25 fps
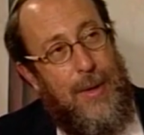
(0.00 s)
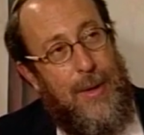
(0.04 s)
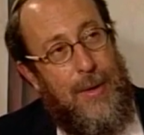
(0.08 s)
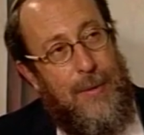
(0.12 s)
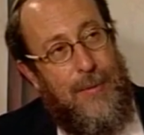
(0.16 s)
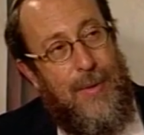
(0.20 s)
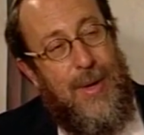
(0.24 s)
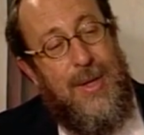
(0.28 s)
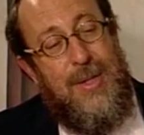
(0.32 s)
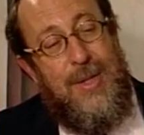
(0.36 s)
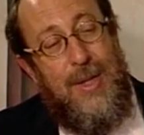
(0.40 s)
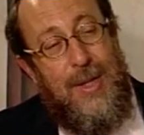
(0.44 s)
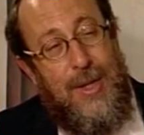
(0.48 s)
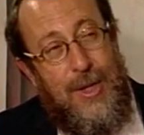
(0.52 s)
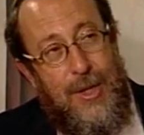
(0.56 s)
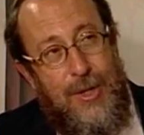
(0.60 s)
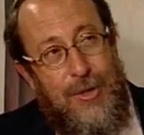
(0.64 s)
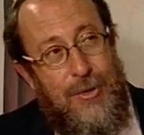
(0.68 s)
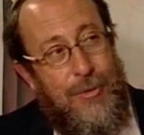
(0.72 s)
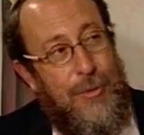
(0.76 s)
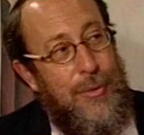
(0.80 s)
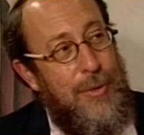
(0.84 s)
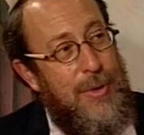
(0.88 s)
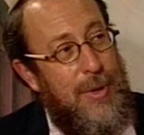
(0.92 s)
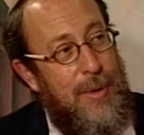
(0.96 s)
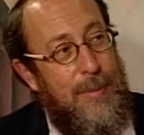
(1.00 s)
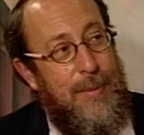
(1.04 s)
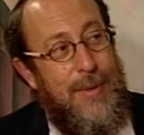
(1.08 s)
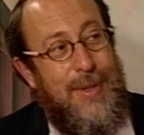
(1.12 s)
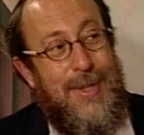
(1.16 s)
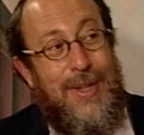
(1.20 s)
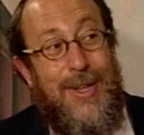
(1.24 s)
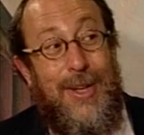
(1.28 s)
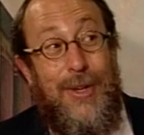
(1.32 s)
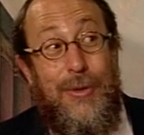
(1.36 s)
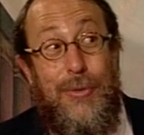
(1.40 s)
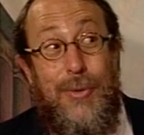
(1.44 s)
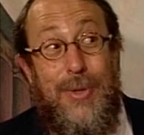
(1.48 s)
Investing in East Jerusalem is
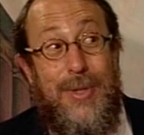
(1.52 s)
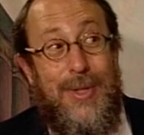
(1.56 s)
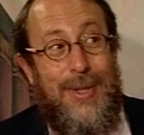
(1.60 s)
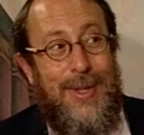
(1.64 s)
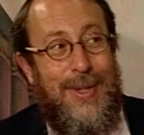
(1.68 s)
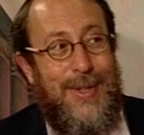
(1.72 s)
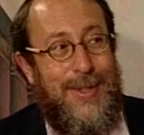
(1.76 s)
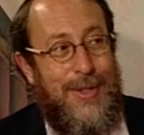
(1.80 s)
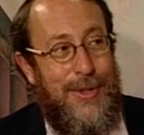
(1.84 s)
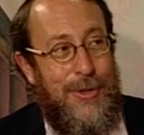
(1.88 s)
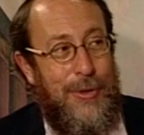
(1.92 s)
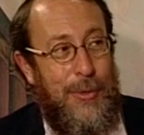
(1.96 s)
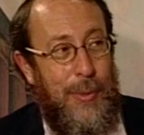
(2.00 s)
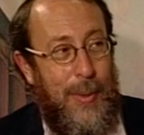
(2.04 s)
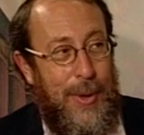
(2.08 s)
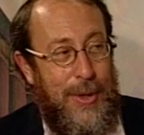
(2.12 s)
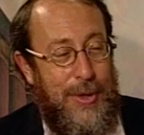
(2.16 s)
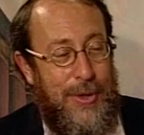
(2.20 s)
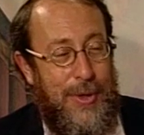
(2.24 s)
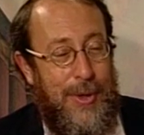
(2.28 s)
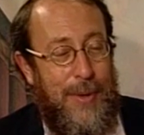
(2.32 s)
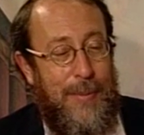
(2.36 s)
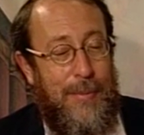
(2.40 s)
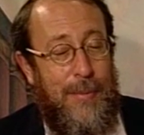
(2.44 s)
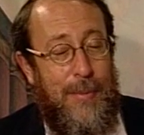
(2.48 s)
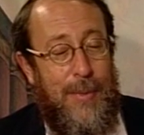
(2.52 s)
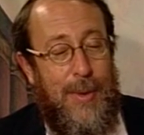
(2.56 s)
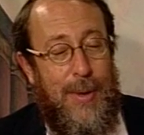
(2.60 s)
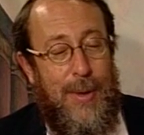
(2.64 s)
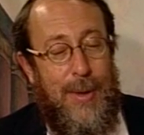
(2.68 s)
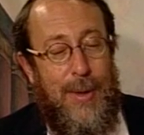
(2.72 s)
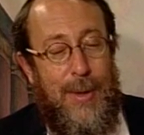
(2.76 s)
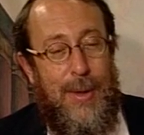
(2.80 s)
an interesting situation